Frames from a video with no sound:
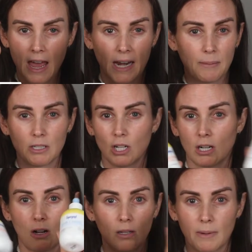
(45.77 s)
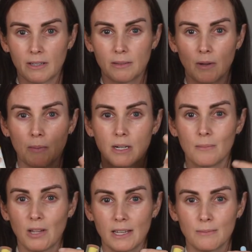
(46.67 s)
And I'm gonna talk all about them. I'm gonna
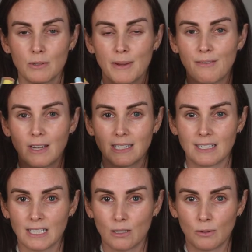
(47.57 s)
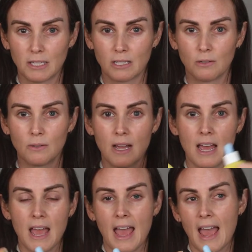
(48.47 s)
apply them to my face as I always do,
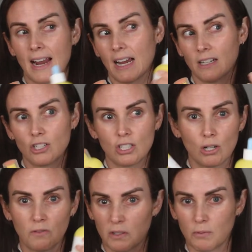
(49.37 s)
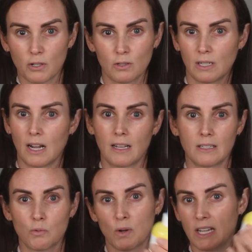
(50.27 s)
and kind of just go over the pros and
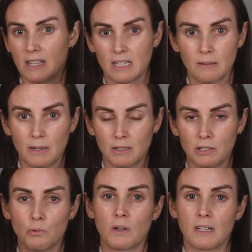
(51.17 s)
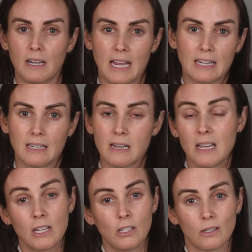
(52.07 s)
cons, what I think about each one, and
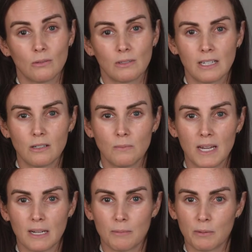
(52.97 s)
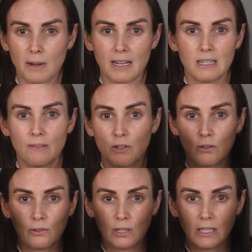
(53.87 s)
you know, let you make up your mind if you're
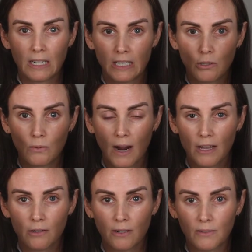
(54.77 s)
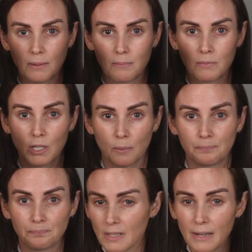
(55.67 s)
looking into either of them. So
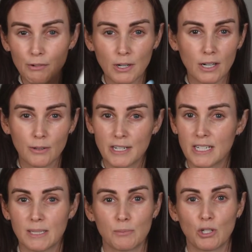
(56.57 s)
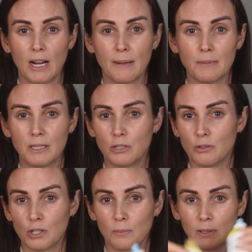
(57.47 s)
if you're not already subscribed, do
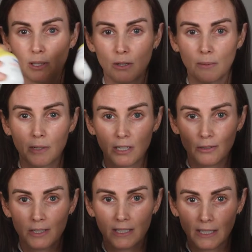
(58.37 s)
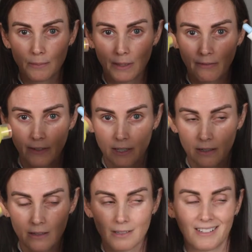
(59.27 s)
so below. I'm gonna use these as my
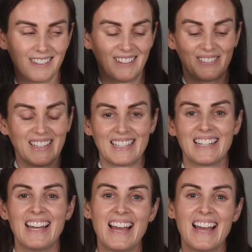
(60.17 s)
fingers. I'm kidding.